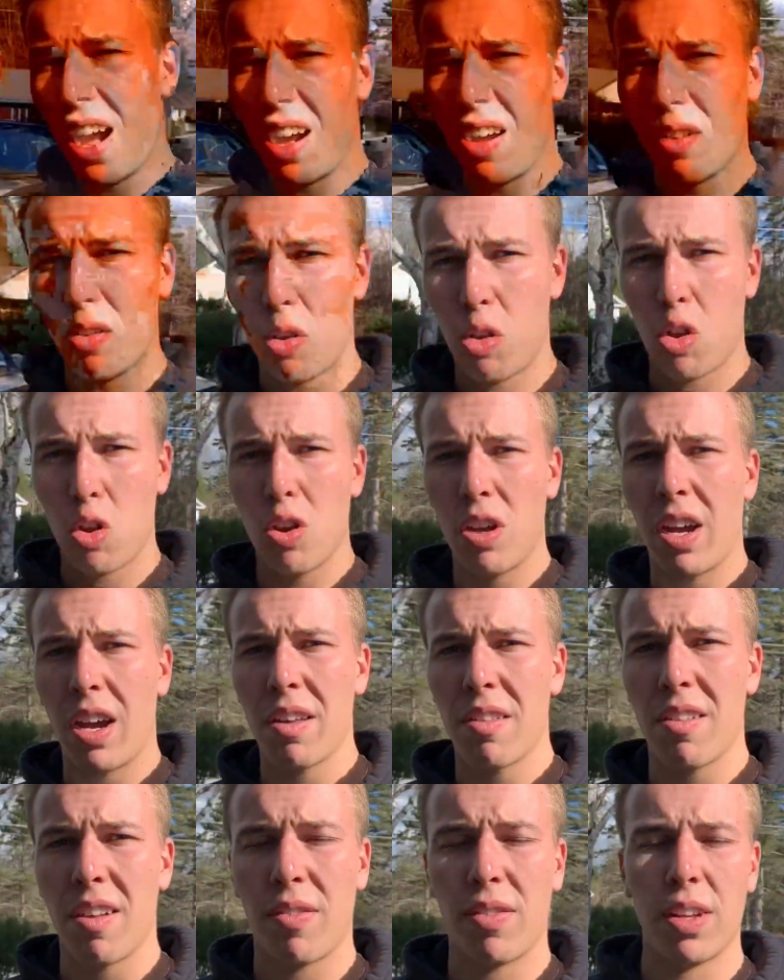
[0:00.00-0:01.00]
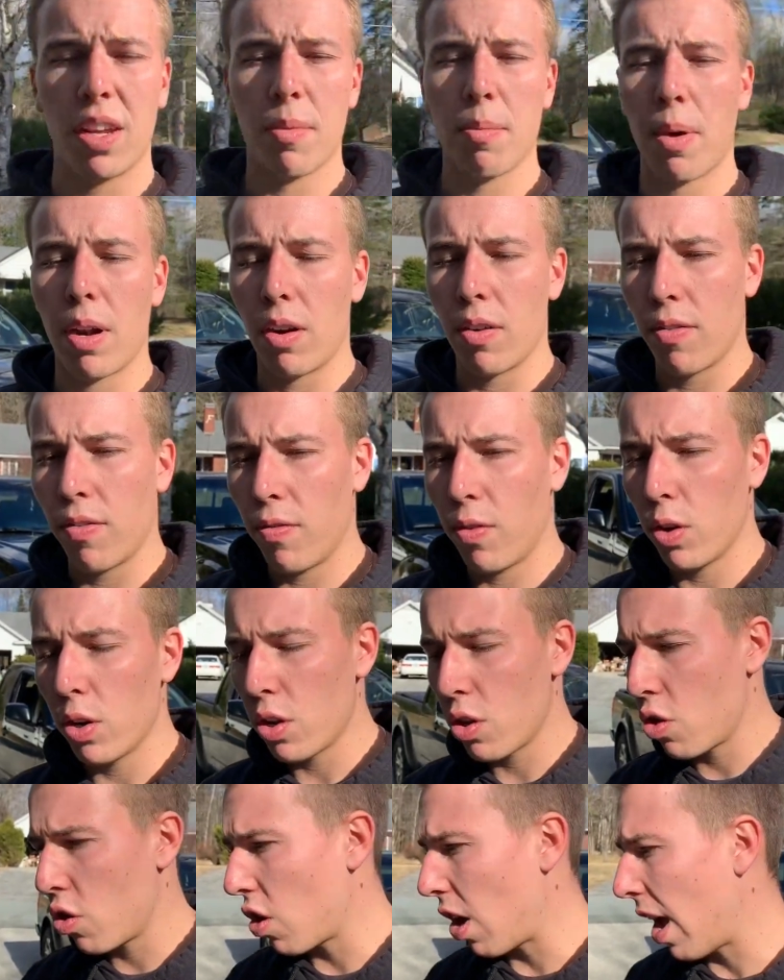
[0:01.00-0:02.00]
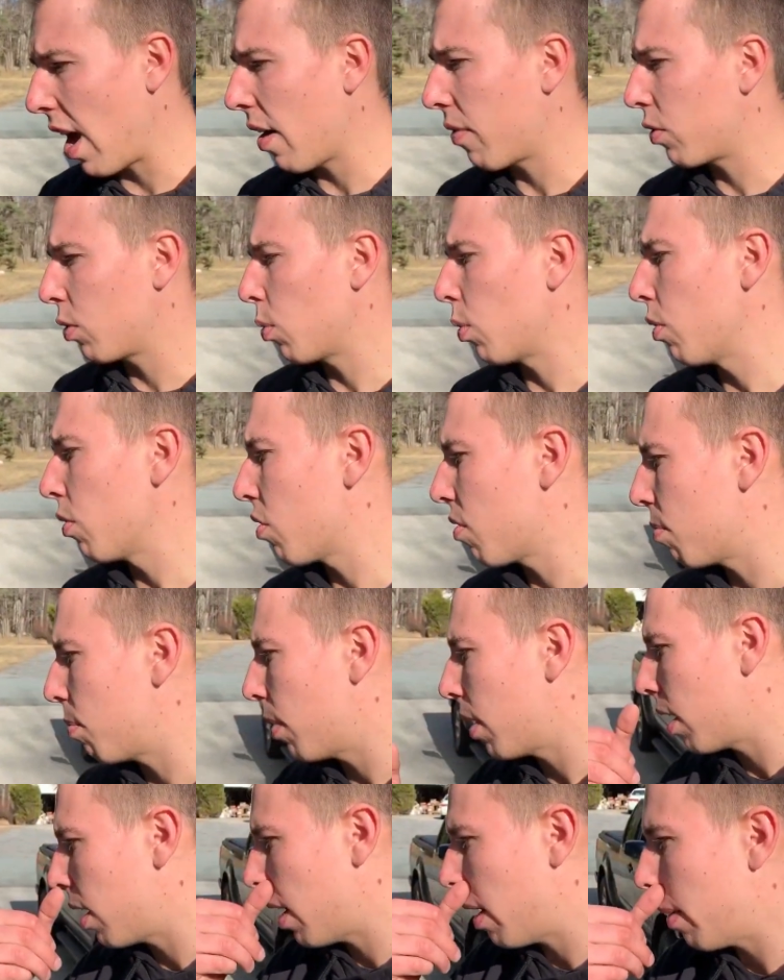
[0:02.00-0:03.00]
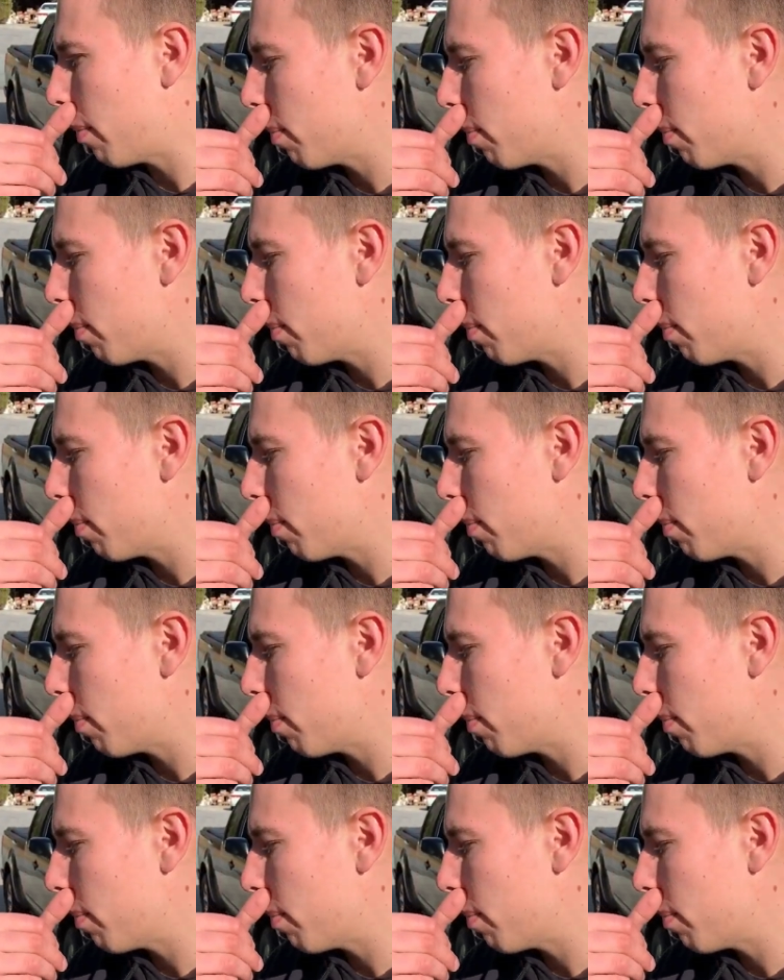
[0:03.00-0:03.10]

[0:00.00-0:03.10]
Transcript: I'll show you guys definitely a better footage afterwards, but